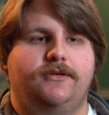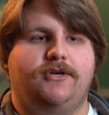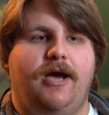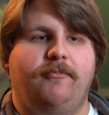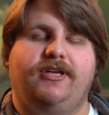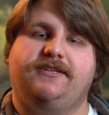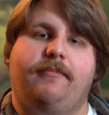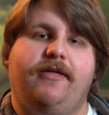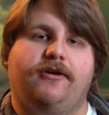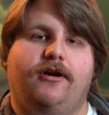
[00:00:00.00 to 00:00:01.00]
So I'm really
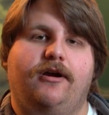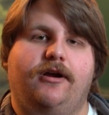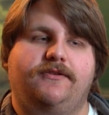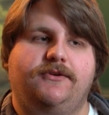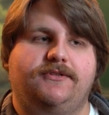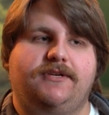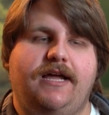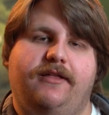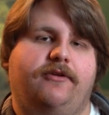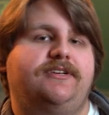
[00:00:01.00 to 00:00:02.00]
excited about the card. So it's
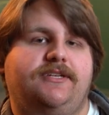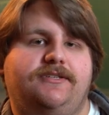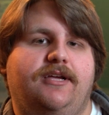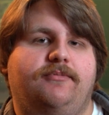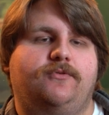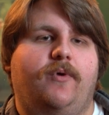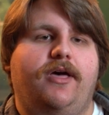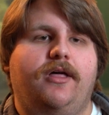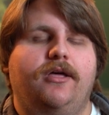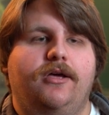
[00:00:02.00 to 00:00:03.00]
kind of like Reset Stamp as
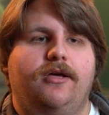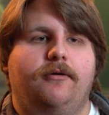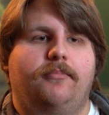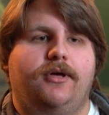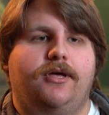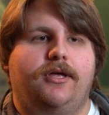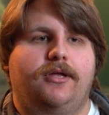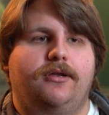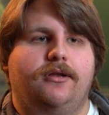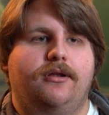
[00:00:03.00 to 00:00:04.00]
well,
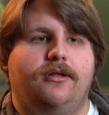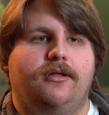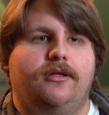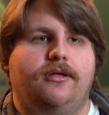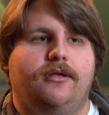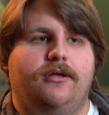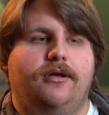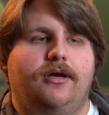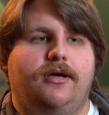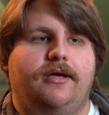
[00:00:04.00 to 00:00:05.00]
but
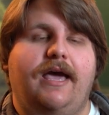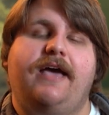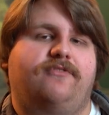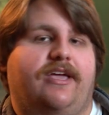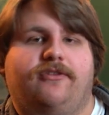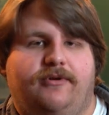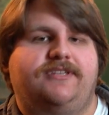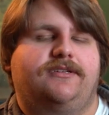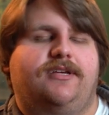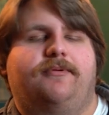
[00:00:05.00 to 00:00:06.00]
uh, it has like the
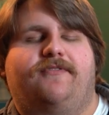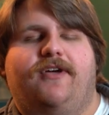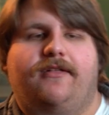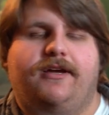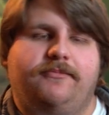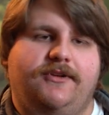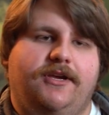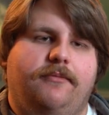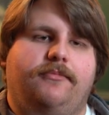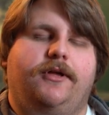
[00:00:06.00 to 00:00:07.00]
Reset Stamp effect, like I'm
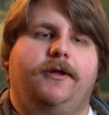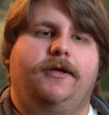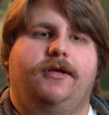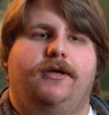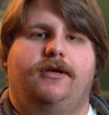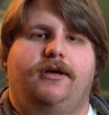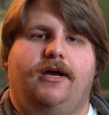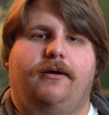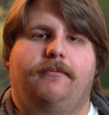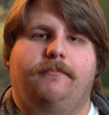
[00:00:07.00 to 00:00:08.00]
saying, but
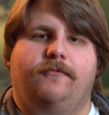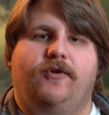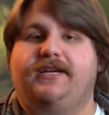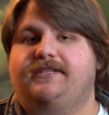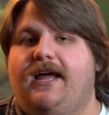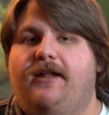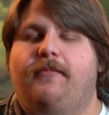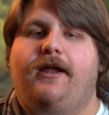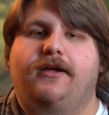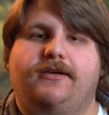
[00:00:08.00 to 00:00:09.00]
I'm really excited
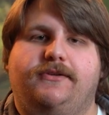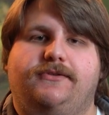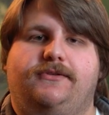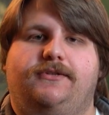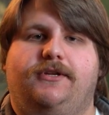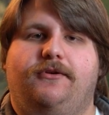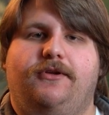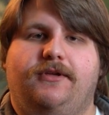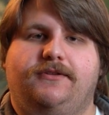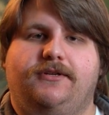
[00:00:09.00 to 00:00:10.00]
about it because you know
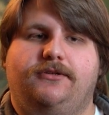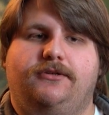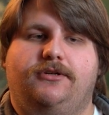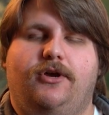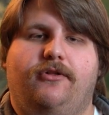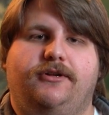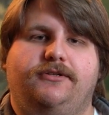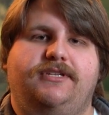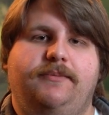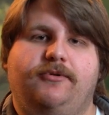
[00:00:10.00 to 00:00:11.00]
you get to go a
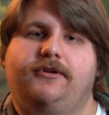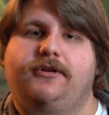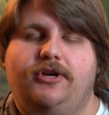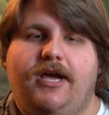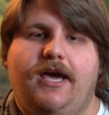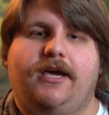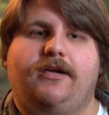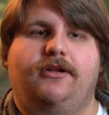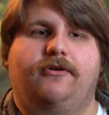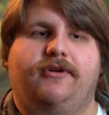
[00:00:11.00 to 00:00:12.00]
little deeper into your deck.
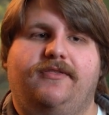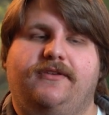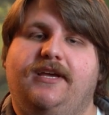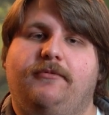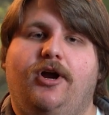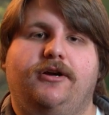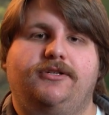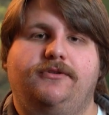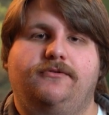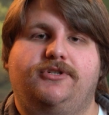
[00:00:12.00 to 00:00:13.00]
You don't get the same
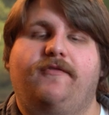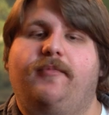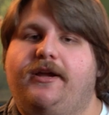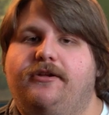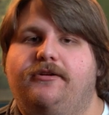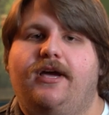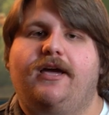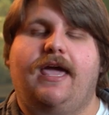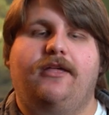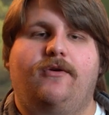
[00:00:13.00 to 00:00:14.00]
cards you shuffle back in your
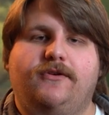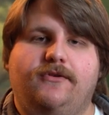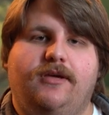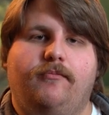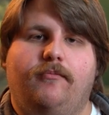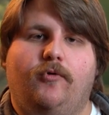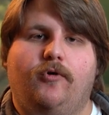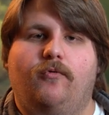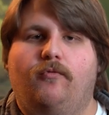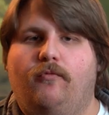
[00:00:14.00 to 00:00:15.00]
deck, and you also get
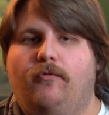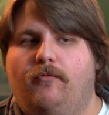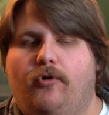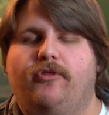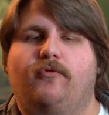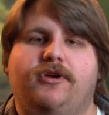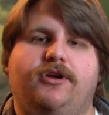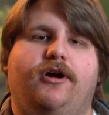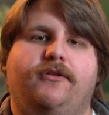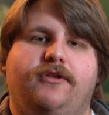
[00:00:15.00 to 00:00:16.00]
more, more than
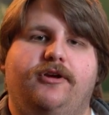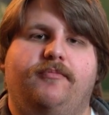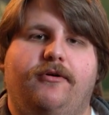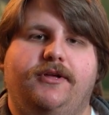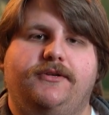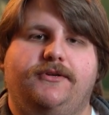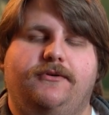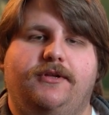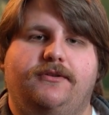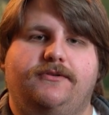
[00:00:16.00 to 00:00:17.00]
one card in your opponent,
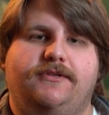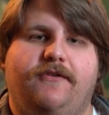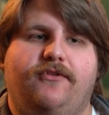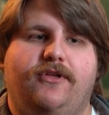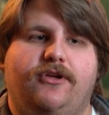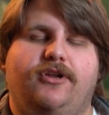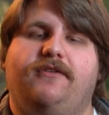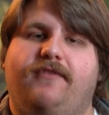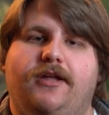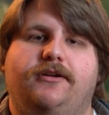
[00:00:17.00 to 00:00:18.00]
so it's definitely a good
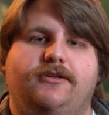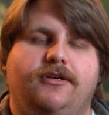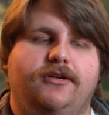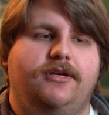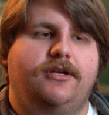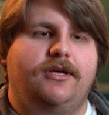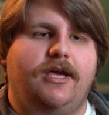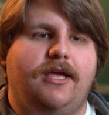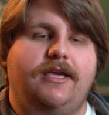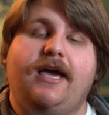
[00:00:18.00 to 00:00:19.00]

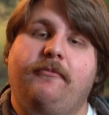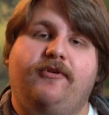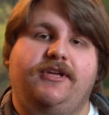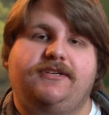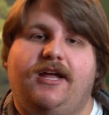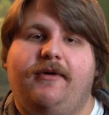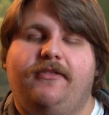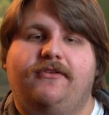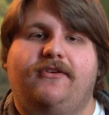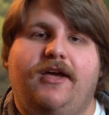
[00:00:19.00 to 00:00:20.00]
advantage. And yeah, I'm really excited
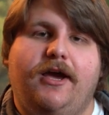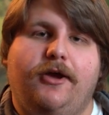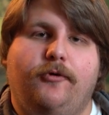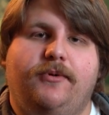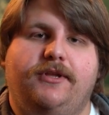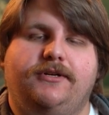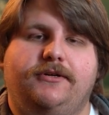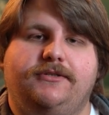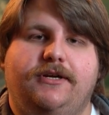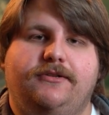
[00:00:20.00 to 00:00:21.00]
about this set. I hope it
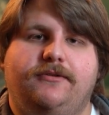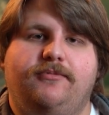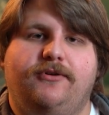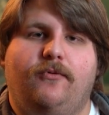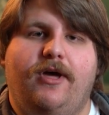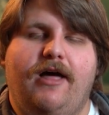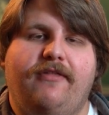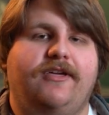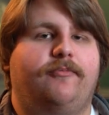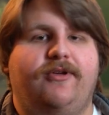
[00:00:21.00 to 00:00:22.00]
turns out to be well. I
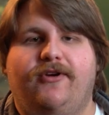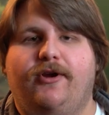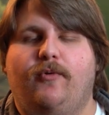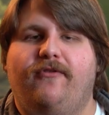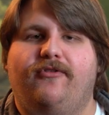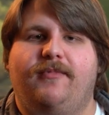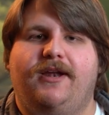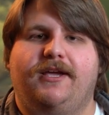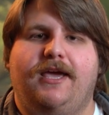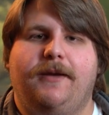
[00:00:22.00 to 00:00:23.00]
think it'll be very well for the
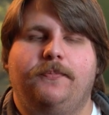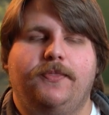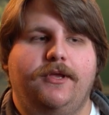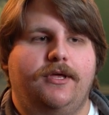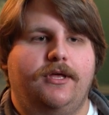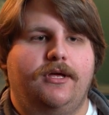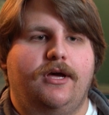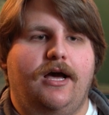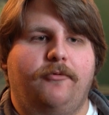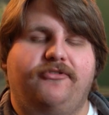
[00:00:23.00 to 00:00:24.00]
metagame.
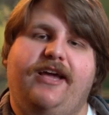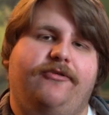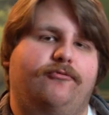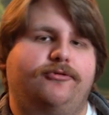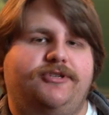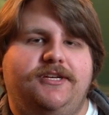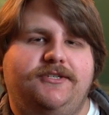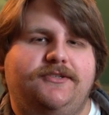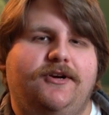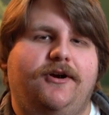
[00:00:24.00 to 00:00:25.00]
Uh, we'll see how the rule
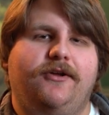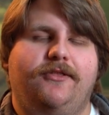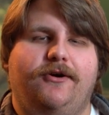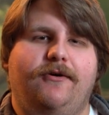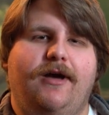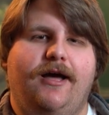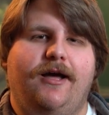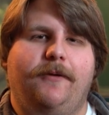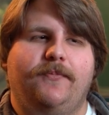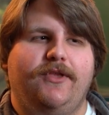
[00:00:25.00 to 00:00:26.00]
changes are, though.
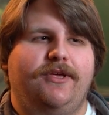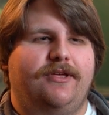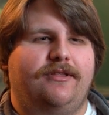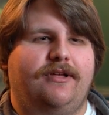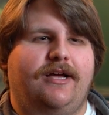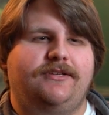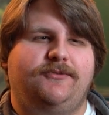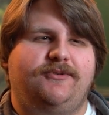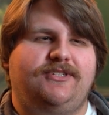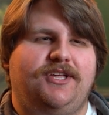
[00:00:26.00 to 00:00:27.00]
Um, not
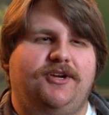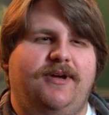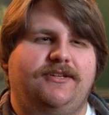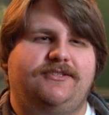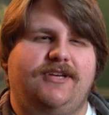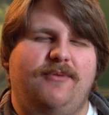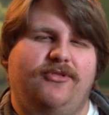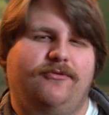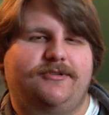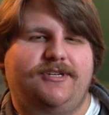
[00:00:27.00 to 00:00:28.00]
super stellar about some
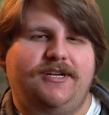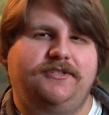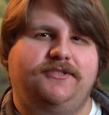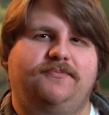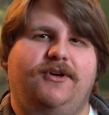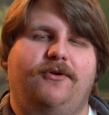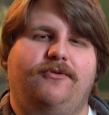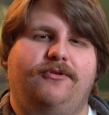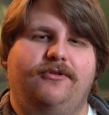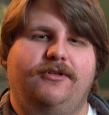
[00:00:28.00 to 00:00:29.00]
of the rule changes, but
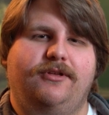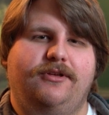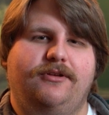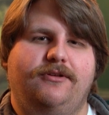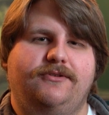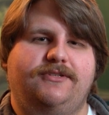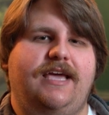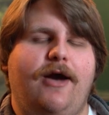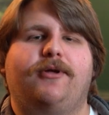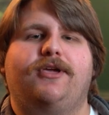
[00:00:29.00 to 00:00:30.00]
we'll
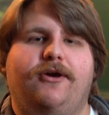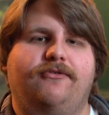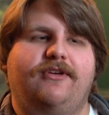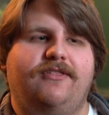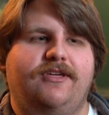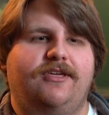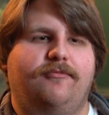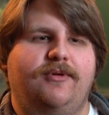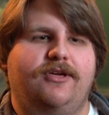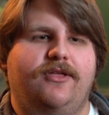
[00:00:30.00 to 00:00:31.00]
see how it goes. I think
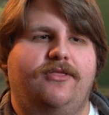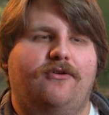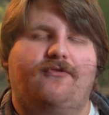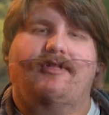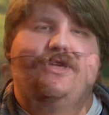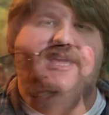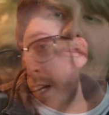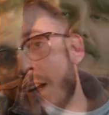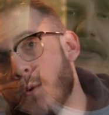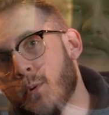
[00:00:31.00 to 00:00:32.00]
it'll be good, though, for the
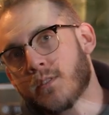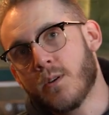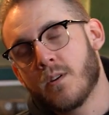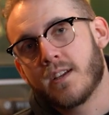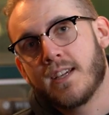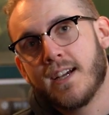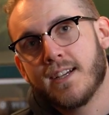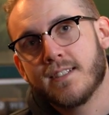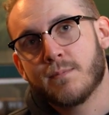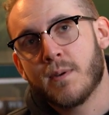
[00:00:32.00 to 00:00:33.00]
game. What's going on, guys?